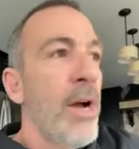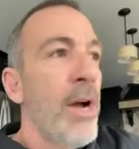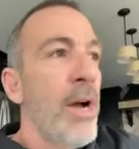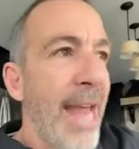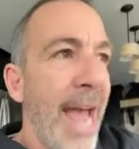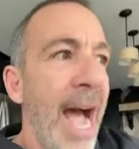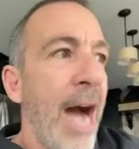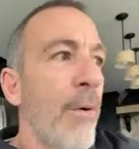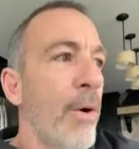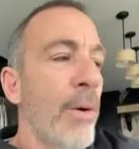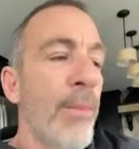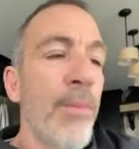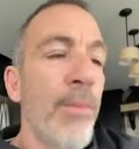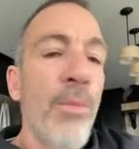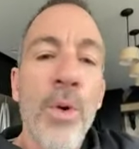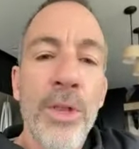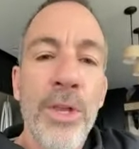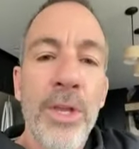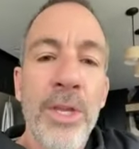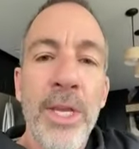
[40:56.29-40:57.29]
an hour
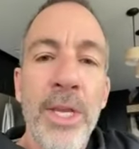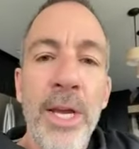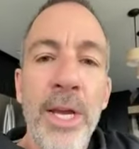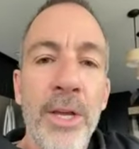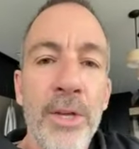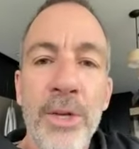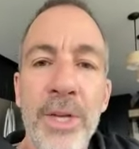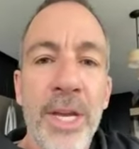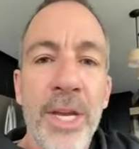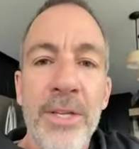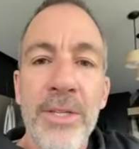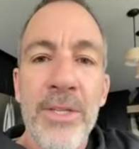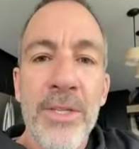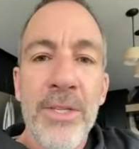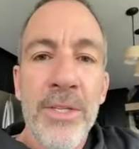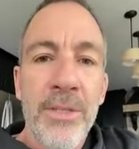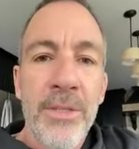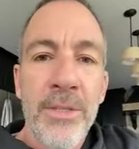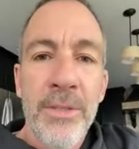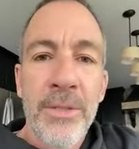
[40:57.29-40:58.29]
more than the other
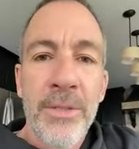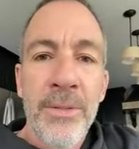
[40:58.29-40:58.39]
kids